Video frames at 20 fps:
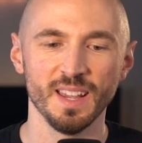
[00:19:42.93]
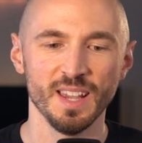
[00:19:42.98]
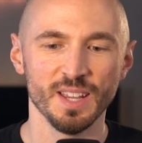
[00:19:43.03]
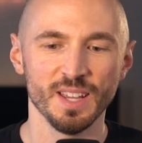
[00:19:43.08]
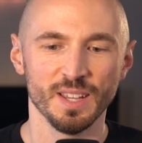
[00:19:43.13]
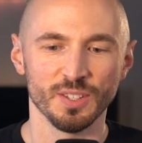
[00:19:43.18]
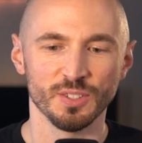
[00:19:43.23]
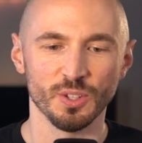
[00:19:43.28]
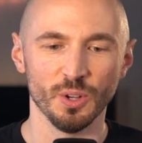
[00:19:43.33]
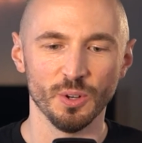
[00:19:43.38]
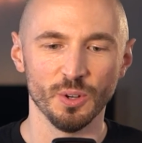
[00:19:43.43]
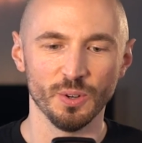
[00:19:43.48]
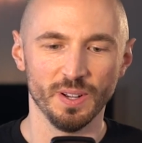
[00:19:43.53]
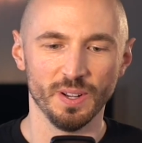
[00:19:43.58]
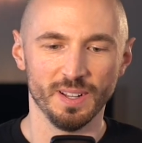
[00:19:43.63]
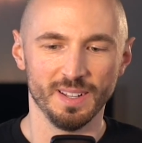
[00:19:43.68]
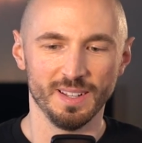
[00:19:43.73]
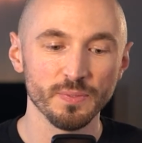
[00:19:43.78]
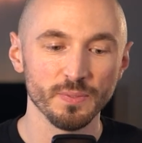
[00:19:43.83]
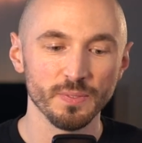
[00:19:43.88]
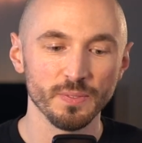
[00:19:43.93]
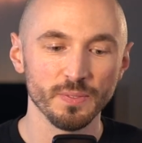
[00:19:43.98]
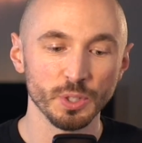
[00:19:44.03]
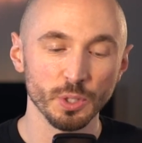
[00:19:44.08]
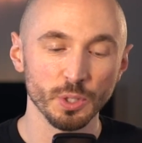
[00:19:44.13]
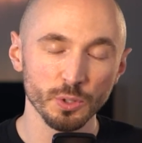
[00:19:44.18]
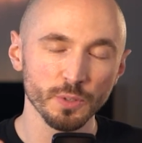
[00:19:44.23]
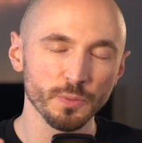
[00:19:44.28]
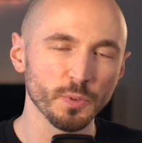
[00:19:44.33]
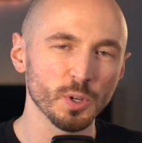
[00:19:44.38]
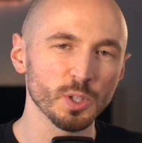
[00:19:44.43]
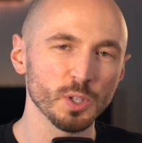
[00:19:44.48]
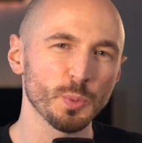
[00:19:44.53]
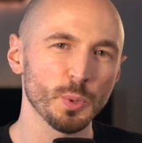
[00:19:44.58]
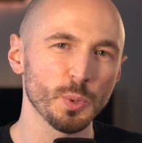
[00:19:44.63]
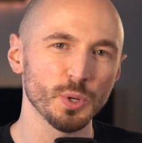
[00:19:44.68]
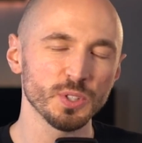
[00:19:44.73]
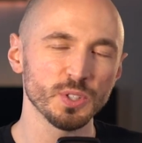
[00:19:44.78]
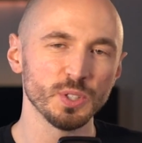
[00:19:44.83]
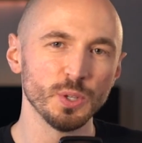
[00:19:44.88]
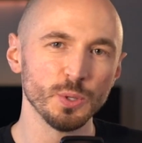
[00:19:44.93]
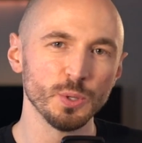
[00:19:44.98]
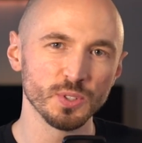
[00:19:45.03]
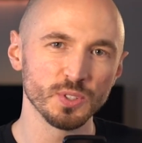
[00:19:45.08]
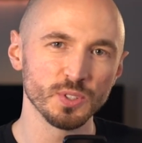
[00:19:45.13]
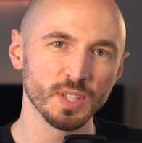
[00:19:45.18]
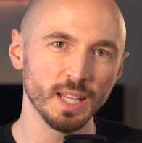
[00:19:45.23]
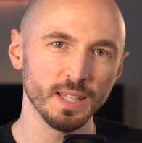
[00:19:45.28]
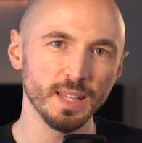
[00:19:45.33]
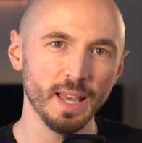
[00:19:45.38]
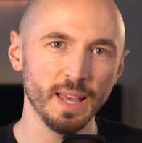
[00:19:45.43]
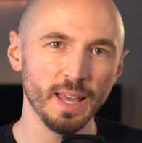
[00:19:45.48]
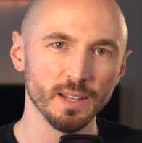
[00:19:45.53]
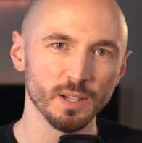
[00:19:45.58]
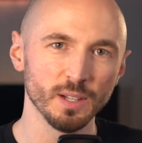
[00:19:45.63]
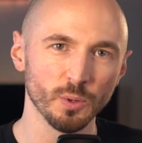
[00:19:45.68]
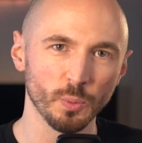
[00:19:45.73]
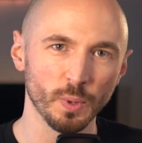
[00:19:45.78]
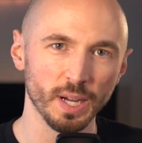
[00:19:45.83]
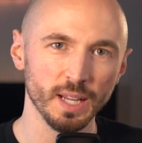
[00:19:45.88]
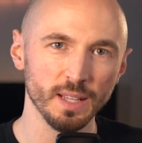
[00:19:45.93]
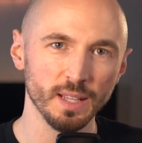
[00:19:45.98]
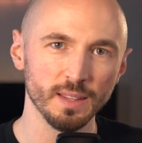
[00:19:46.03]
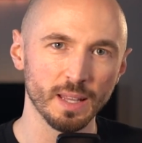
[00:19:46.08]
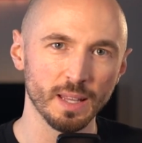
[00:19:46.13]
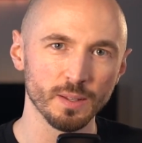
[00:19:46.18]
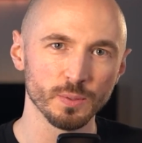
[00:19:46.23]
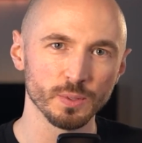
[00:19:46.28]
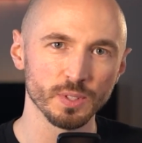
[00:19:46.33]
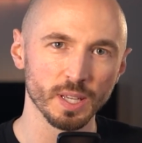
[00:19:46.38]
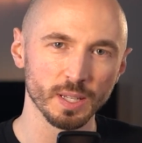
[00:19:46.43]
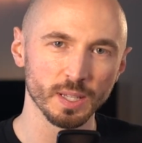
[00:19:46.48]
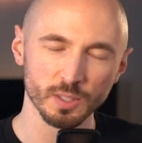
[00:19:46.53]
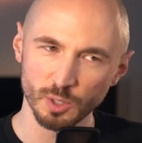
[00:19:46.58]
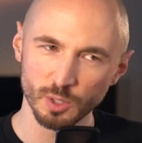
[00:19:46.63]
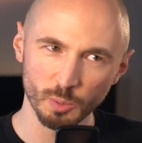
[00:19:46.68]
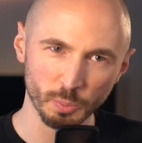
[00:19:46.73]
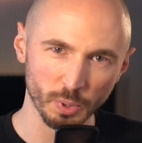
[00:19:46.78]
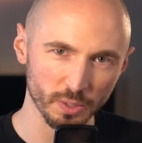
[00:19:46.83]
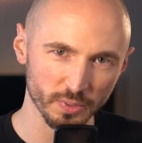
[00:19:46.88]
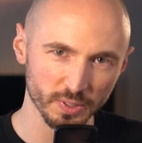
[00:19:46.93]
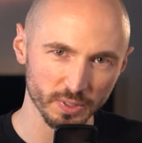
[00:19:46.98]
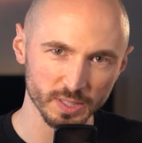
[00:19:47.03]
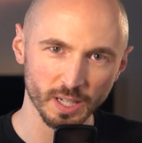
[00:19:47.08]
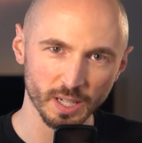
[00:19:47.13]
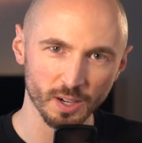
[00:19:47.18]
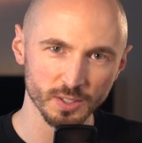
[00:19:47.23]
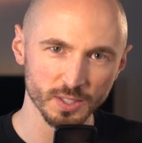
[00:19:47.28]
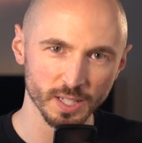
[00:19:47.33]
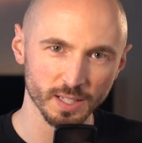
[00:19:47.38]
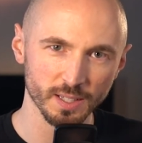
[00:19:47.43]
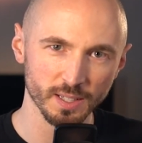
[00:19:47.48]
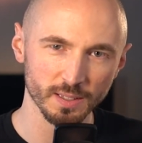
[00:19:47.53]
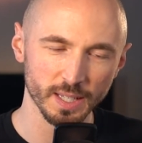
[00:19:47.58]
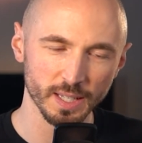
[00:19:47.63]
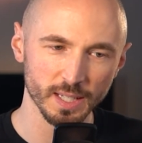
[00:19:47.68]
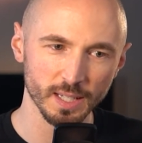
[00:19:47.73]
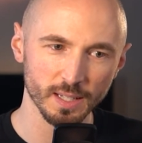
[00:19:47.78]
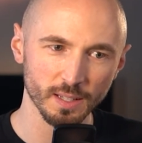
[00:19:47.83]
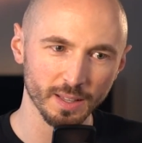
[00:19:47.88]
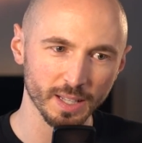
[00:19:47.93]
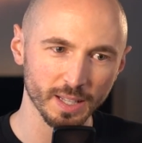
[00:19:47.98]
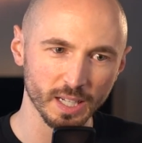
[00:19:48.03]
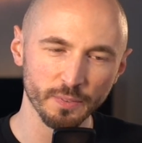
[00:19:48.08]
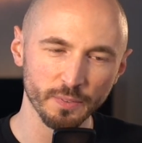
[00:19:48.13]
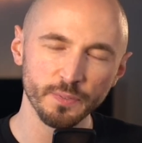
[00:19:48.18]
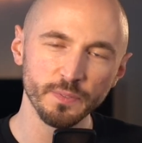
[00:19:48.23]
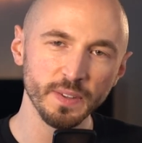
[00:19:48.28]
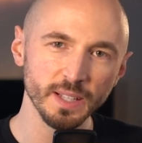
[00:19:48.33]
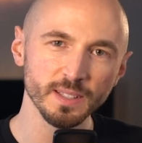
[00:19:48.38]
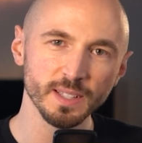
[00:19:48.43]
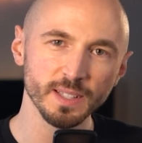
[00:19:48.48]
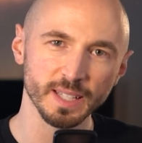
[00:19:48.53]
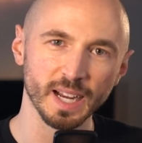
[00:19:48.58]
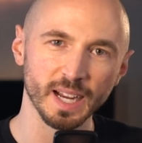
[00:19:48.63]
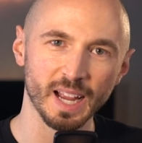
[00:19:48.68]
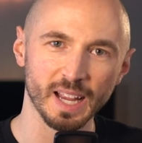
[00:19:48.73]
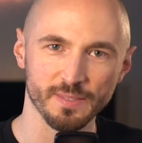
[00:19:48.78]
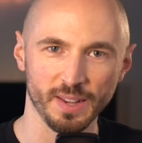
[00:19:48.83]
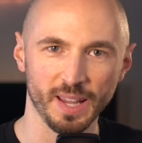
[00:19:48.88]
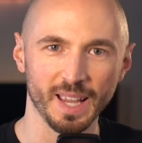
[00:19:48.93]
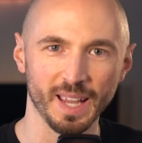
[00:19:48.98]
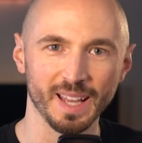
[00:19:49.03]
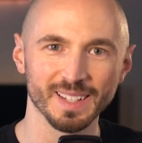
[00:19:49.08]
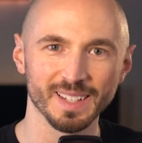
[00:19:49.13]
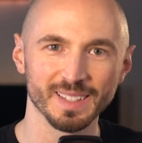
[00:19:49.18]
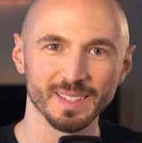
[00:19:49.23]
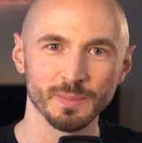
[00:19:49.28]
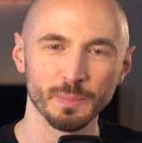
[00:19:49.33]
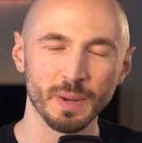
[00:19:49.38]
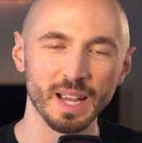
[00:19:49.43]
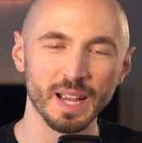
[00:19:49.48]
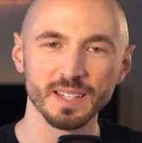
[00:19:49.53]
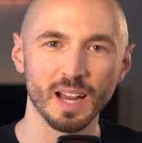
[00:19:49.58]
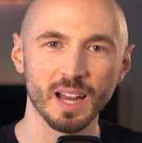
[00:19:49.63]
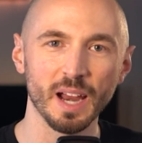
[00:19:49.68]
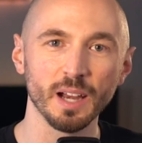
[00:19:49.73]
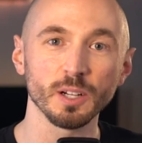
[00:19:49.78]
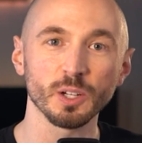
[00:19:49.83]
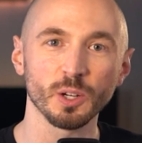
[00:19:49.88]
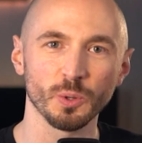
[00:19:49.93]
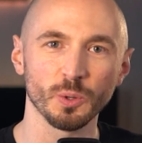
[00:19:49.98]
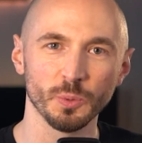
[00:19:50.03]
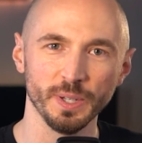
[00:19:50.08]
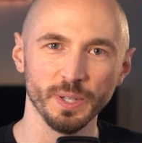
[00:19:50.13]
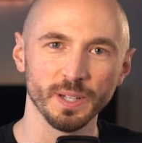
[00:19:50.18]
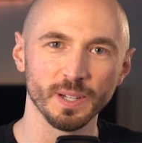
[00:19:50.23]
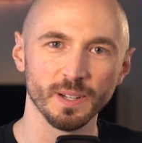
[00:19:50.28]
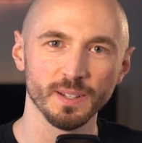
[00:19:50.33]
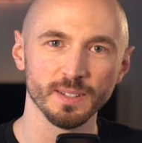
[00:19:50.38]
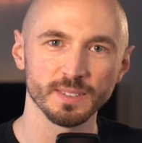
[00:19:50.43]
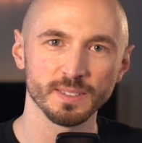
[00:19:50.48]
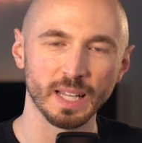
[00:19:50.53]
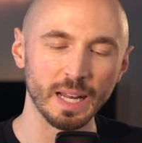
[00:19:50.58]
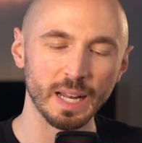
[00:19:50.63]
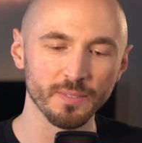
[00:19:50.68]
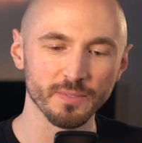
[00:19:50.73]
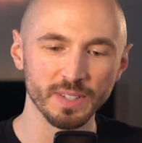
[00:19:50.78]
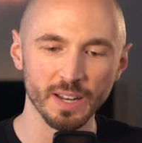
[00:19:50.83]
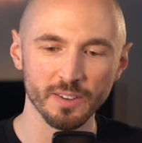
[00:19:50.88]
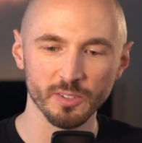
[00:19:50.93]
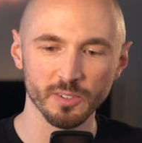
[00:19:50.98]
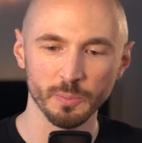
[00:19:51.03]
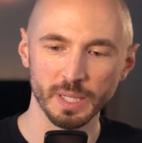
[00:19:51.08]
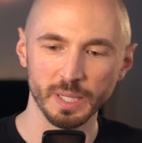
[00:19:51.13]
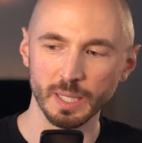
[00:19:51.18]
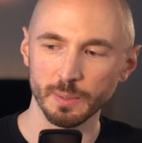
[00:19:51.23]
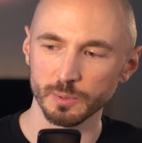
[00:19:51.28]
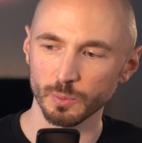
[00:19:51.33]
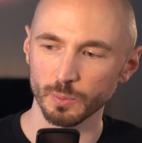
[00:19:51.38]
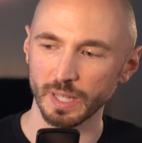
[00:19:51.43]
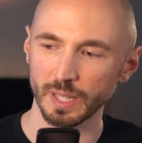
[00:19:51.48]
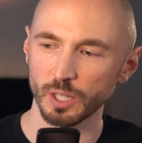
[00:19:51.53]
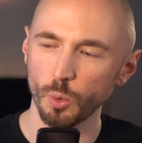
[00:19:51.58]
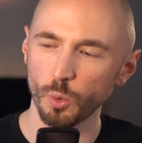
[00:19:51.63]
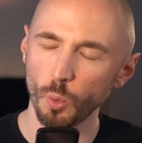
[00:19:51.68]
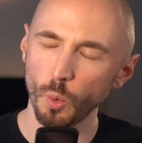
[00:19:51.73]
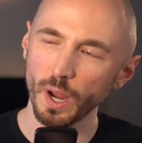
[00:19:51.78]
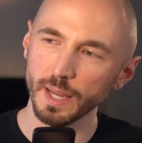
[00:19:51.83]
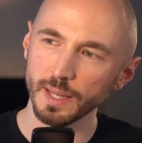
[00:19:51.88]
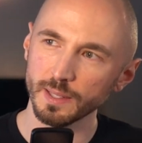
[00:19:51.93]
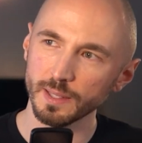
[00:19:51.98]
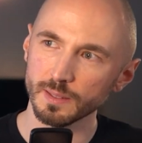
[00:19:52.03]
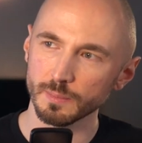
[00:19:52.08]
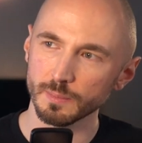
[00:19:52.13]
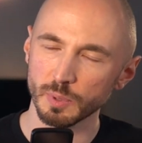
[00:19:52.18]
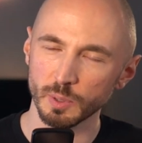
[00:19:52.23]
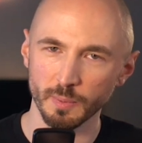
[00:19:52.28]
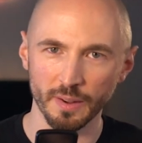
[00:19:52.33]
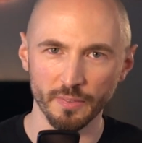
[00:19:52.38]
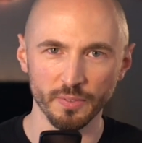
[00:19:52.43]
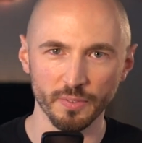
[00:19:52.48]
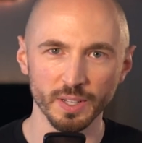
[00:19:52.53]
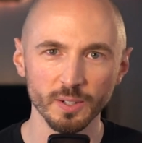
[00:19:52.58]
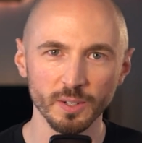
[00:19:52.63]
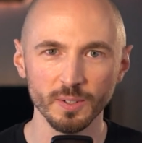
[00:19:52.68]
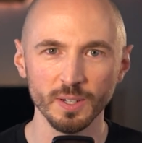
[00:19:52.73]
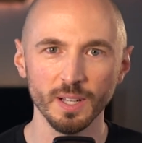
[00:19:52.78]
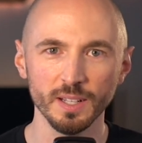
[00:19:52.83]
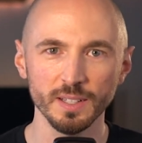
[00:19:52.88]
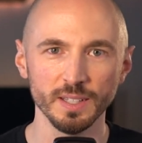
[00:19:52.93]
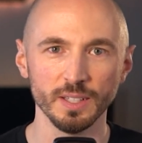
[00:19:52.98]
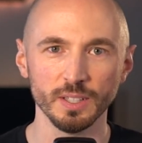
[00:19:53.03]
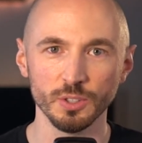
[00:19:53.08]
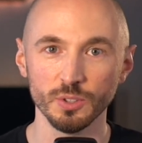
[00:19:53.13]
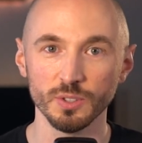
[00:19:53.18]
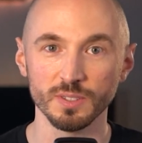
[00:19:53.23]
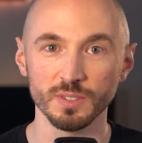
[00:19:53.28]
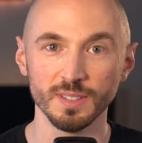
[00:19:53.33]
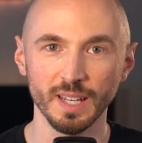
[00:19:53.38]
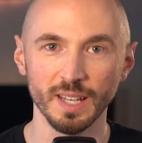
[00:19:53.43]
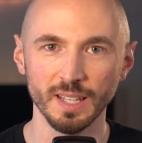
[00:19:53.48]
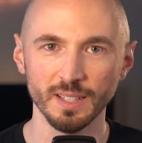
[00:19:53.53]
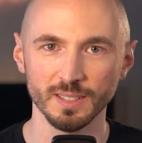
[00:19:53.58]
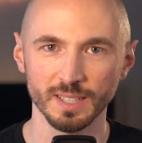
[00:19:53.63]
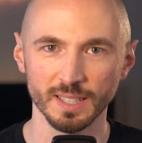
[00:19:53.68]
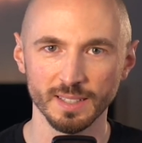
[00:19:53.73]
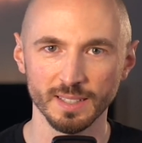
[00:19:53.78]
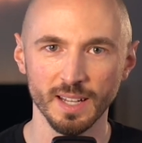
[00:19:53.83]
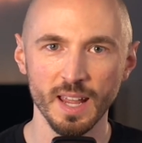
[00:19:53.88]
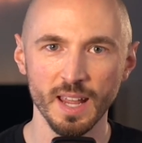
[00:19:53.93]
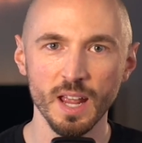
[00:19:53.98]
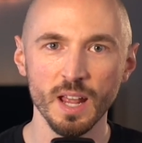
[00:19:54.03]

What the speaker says: So you're the first person who said that in a way that was like so perfectly articulated, like a feeling I've had my entire career that I've never been able to like quite put my finger on. You just nailed it.